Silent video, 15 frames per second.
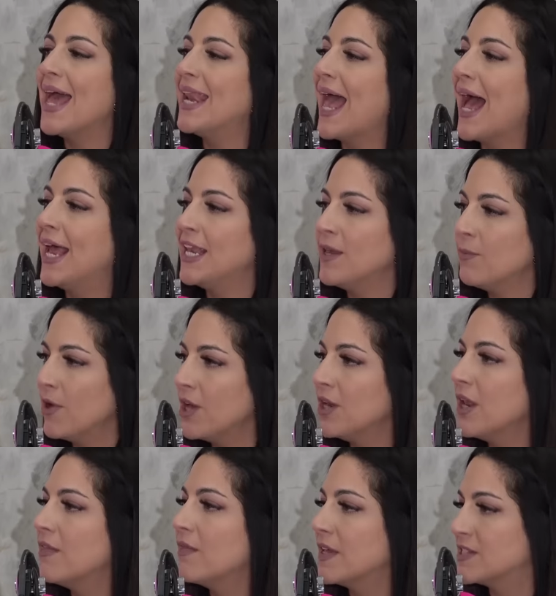And
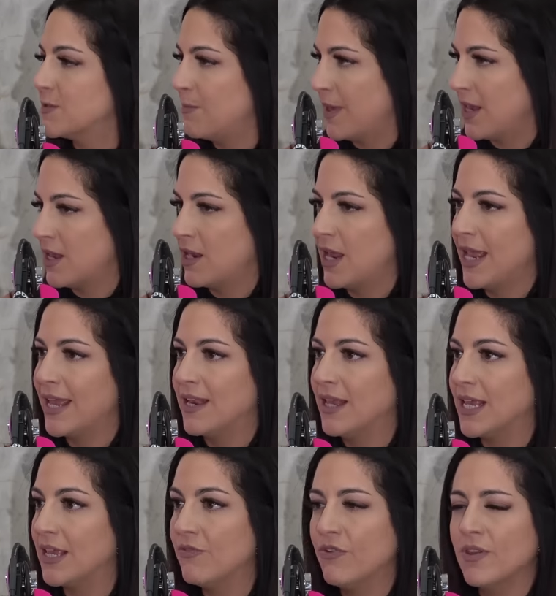anyone that's been in
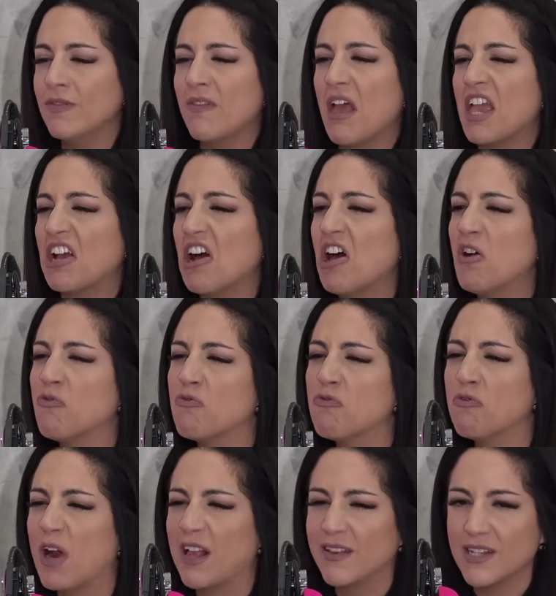even like a
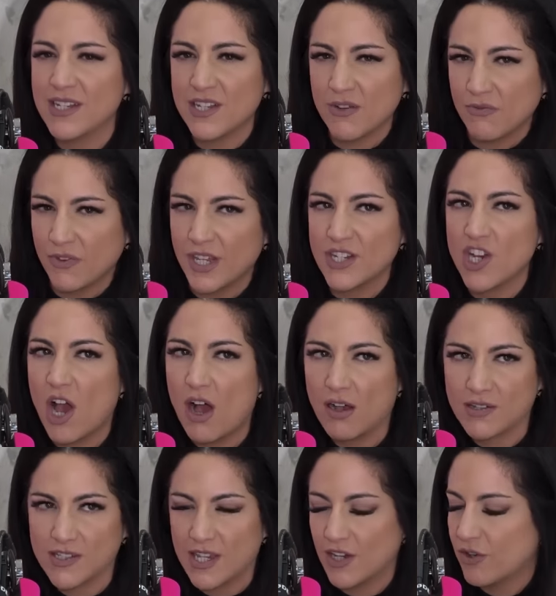relatively
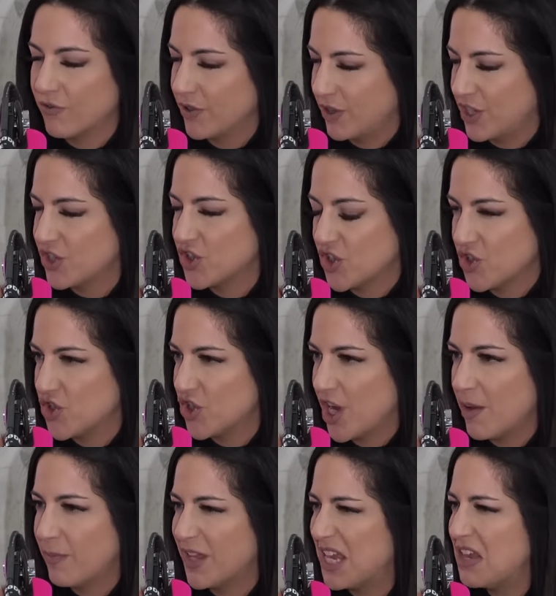toxic
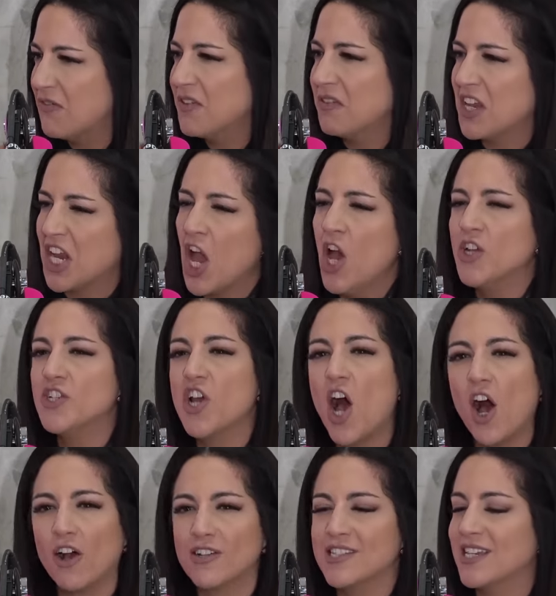relationship, like even like
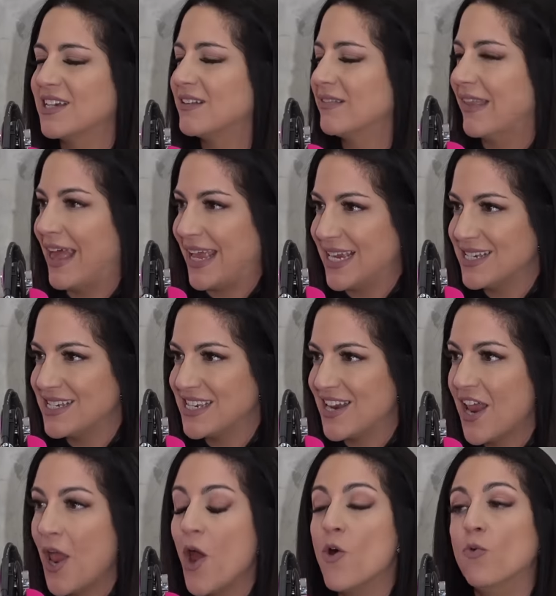toxic light,
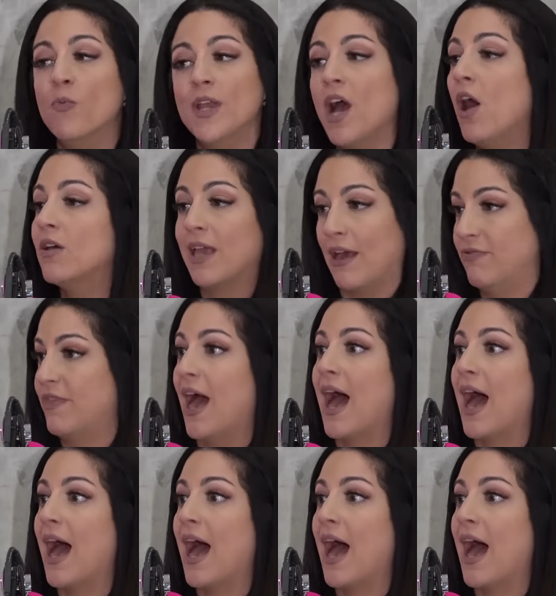we all get